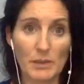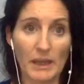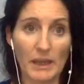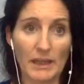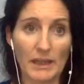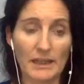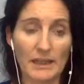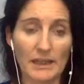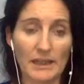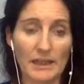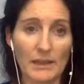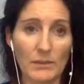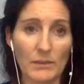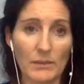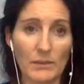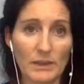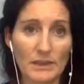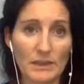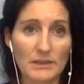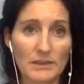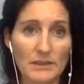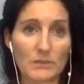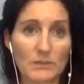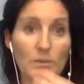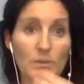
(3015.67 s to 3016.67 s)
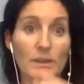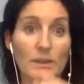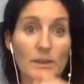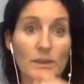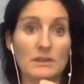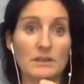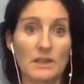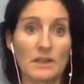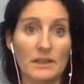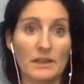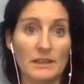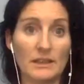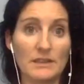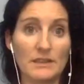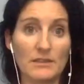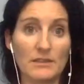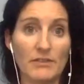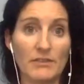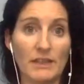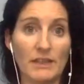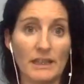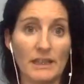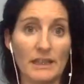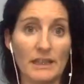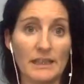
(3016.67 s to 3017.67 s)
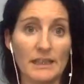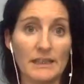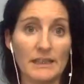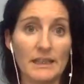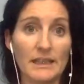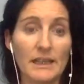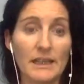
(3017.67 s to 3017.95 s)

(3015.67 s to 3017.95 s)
panicking, when it's where you're starting to feel it.